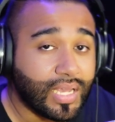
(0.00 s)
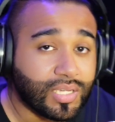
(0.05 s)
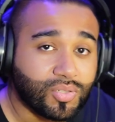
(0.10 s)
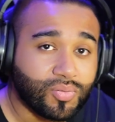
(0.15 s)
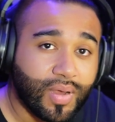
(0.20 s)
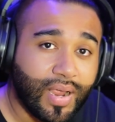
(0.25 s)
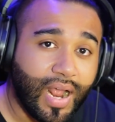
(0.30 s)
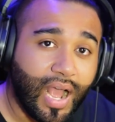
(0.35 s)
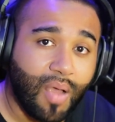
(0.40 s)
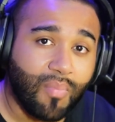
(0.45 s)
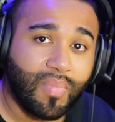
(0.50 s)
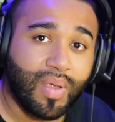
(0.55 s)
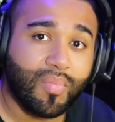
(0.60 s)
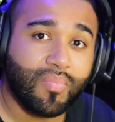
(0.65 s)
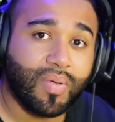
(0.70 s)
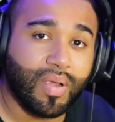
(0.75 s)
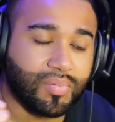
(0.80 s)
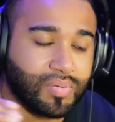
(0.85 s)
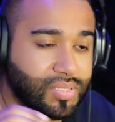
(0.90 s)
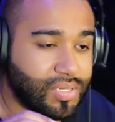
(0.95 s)
That's right. I
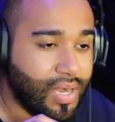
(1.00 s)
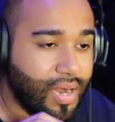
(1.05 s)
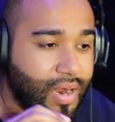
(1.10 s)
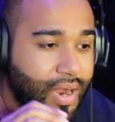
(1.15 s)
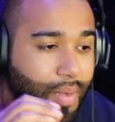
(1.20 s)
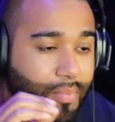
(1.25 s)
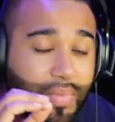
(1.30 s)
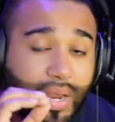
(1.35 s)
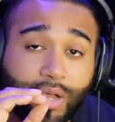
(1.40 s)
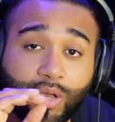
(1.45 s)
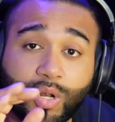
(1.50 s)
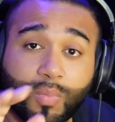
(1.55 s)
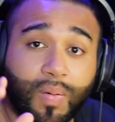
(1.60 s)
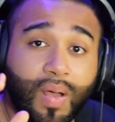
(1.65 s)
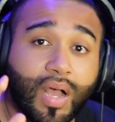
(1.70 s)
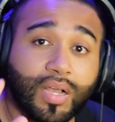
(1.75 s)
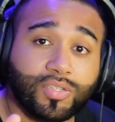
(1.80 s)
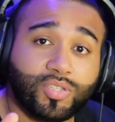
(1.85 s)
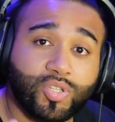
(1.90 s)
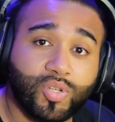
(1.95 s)
remember... I'm sorry. I'm not going to
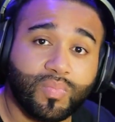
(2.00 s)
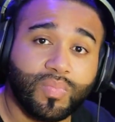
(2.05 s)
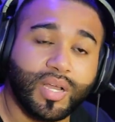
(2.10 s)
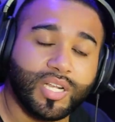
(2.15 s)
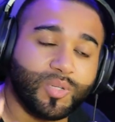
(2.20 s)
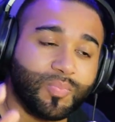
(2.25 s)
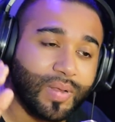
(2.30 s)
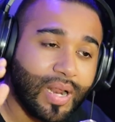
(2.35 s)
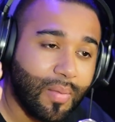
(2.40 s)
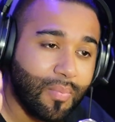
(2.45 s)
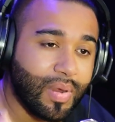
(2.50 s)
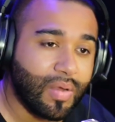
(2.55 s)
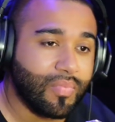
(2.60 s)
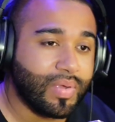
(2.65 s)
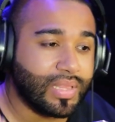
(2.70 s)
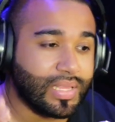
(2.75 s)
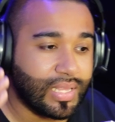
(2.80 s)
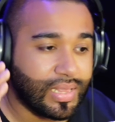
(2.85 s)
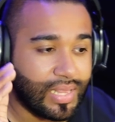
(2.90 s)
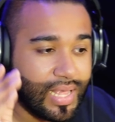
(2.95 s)
pause too much, but I remember
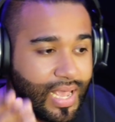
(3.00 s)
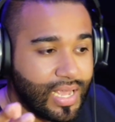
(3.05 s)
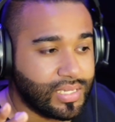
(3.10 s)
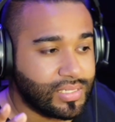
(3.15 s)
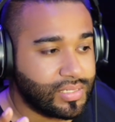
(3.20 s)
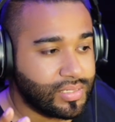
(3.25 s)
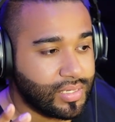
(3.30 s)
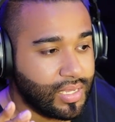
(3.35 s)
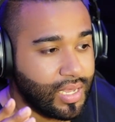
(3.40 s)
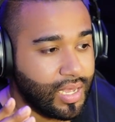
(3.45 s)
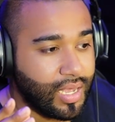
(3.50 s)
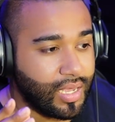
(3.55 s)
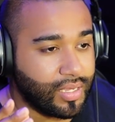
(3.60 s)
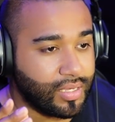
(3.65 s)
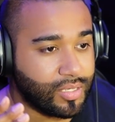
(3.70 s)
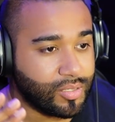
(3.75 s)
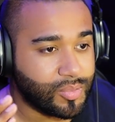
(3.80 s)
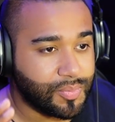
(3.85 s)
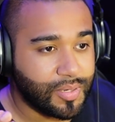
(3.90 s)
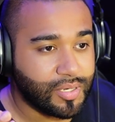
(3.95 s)
in the last
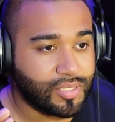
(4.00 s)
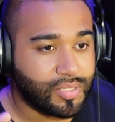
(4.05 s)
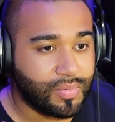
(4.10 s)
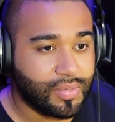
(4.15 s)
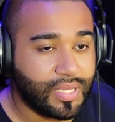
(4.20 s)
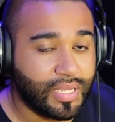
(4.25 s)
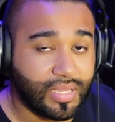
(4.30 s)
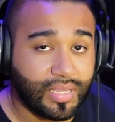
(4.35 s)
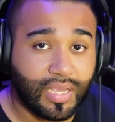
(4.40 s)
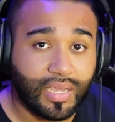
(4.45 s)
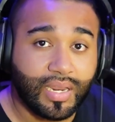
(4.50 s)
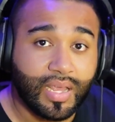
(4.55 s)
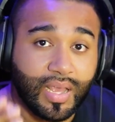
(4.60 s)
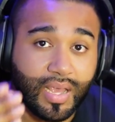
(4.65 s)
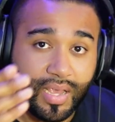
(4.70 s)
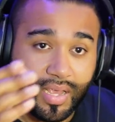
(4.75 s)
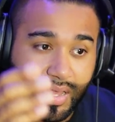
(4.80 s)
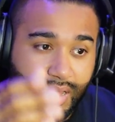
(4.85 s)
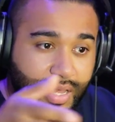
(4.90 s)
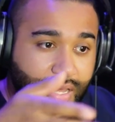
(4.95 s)
conspiracy he did,
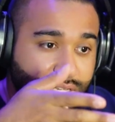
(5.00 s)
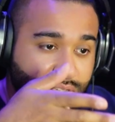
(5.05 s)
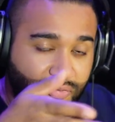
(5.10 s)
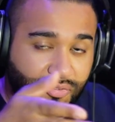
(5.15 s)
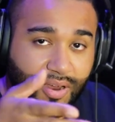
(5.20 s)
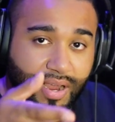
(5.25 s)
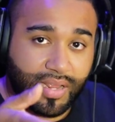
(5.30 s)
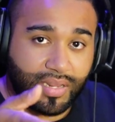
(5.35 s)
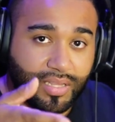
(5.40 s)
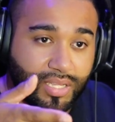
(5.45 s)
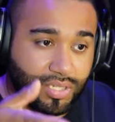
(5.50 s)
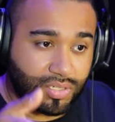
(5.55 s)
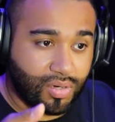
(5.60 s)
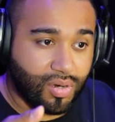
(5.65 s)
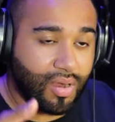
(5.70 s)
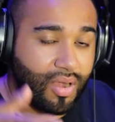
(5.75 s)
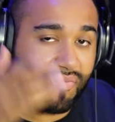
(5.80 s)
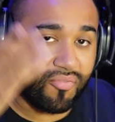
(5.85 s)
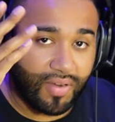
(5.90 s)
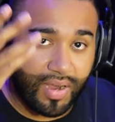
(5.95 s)
his friend, this
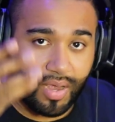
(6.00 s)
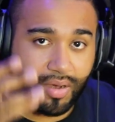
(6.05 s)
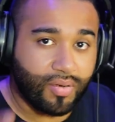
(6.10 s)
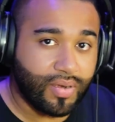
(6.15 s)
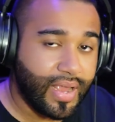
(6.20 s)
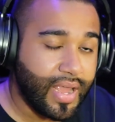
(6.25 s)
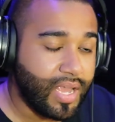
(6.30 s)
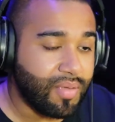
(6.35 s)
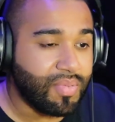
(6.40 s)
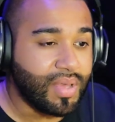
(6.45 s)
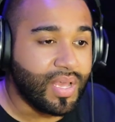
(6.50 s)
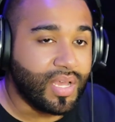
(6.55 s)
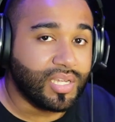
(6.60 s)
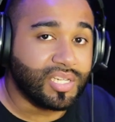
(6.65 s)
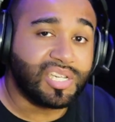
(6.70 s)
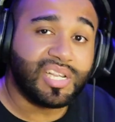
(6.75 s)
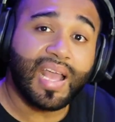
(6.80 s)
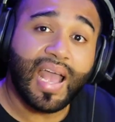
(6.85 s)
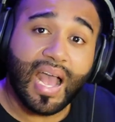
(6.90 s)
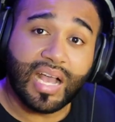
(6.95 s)
girl, I forgot her name,
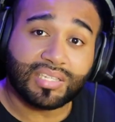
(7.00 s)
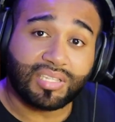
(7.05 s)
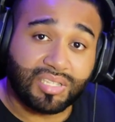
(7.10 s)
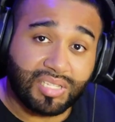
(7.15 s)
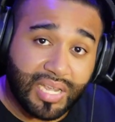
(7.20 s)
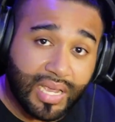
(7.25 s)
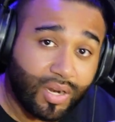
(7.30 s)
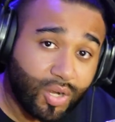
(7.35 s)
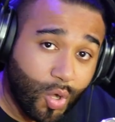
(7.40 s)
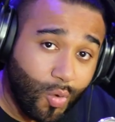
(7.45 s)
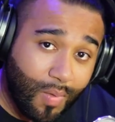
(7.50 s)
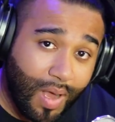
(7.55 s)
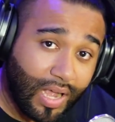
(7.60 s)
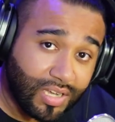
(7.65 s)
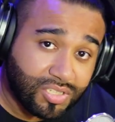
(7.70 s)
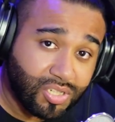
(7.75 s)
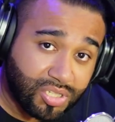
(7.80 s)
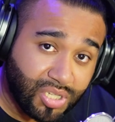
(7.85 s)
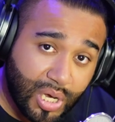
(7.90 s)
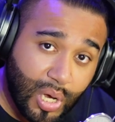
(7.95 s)
she has a tentacle
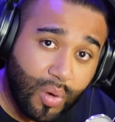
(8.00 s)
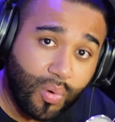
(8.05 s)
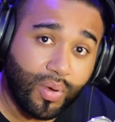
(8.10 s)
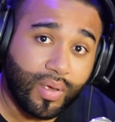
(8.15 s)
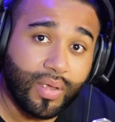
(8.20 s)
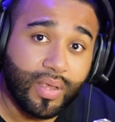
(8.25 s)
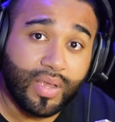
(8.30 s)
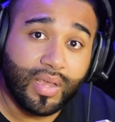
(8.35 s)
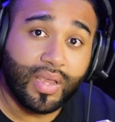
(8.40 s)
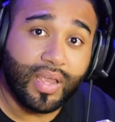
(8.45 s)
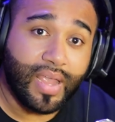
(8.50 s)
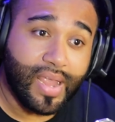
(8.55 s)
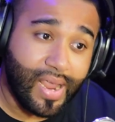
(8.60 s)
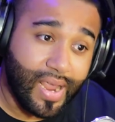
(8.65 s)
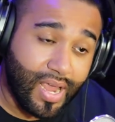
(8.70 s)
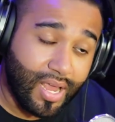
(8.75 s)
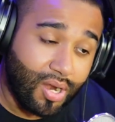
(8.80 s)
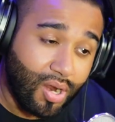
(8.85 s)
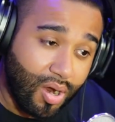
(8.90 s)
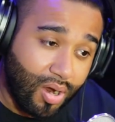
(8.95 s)
monster too
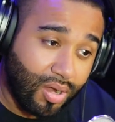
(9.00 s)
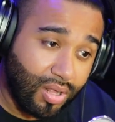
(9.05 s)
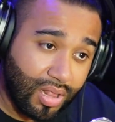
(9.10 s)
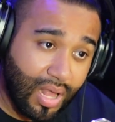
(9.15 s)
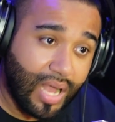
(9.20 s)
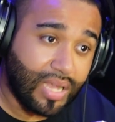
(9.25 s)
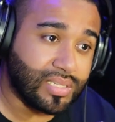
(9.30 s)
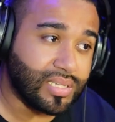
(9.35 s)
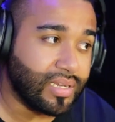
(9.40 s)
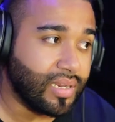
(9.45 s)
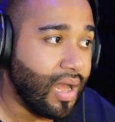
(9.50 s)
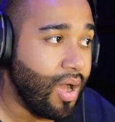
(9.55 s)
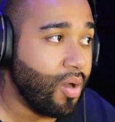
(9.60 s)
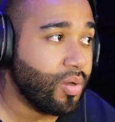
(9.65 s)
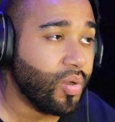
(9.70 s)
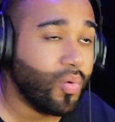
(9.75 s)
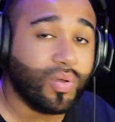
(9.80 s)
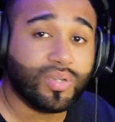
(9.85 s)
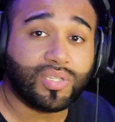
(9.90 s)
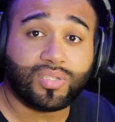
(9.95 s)
in her closet. I
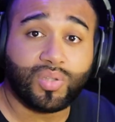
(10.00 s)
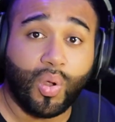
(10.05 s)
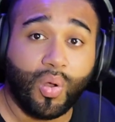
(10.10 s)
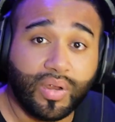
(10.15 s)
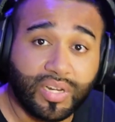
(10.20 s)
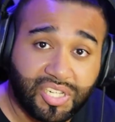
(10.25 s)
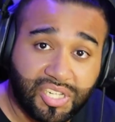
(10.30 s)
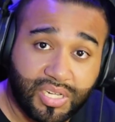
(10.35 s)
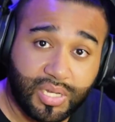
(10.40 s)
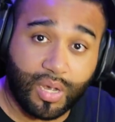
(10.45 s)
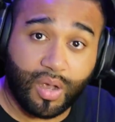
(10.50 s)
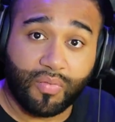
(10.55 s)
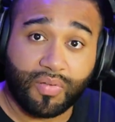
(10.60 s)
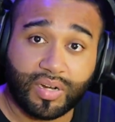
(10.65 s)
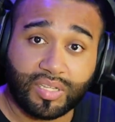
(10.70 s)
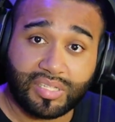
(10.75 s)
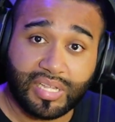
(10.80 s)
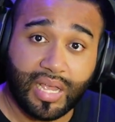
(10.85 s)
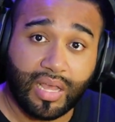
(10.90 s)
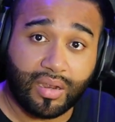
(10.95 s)
don't know what story she over
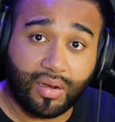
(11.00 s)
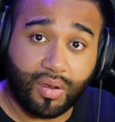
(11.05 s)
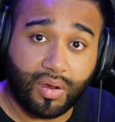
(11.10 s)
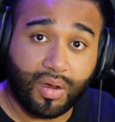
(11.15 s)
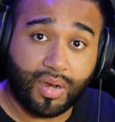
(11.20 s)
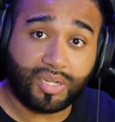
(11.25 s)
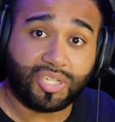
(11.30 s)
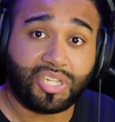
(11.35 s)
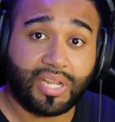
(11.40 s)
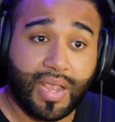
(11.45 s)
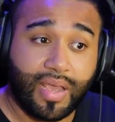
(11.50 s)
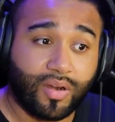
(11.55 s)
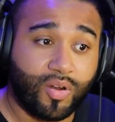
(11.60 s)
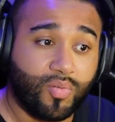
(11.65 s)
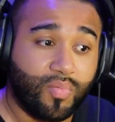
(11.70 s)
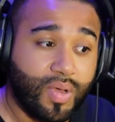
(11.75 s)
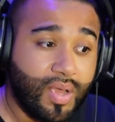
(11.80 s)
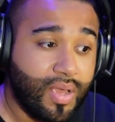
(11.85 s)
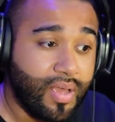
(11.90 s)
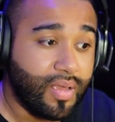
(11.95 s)
there telling on her
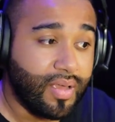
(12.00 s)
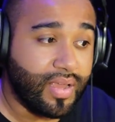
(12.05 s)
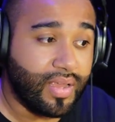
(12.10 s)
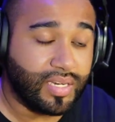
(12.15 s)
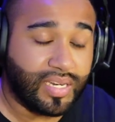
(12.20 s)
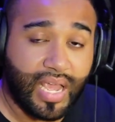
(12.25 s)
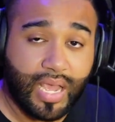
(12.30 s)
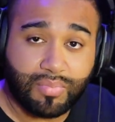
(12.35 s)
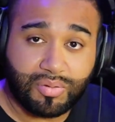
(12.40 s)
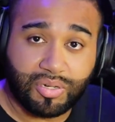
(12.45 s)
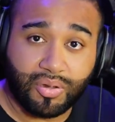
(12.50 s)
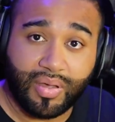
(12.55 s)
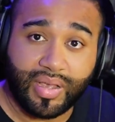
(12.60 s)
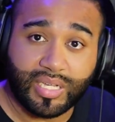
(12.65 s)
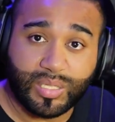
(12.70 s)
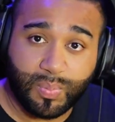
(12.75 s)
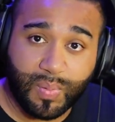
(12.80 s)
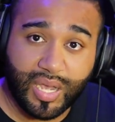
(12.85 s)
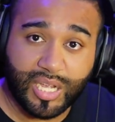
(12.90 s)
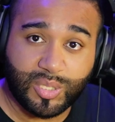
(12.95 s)
channel. It damn sure
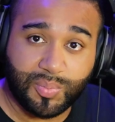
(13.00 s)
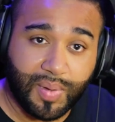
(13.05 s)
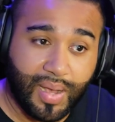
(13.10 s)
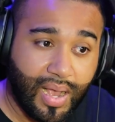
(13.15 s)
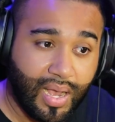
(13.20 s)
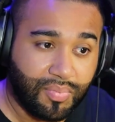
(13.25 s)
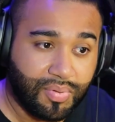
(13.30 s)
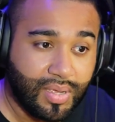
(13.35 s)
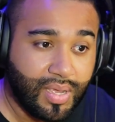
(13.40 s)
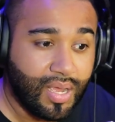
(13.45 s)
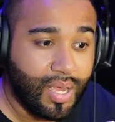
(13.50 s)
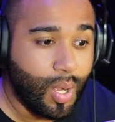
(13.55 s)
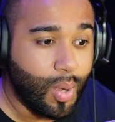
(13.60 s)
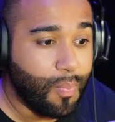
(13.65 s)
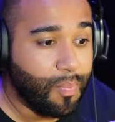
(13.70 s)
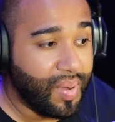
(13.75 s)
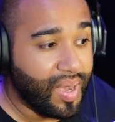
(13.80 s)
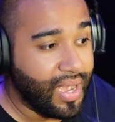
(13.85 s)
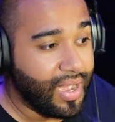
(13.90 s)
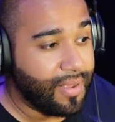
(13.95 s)
ain't SpongeBob.
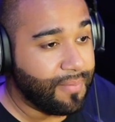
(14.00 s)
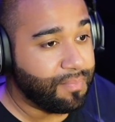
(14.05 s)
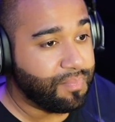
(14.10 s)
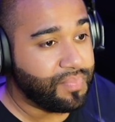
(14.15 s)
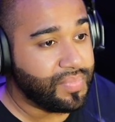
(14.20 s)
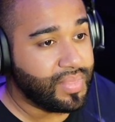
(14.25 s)
But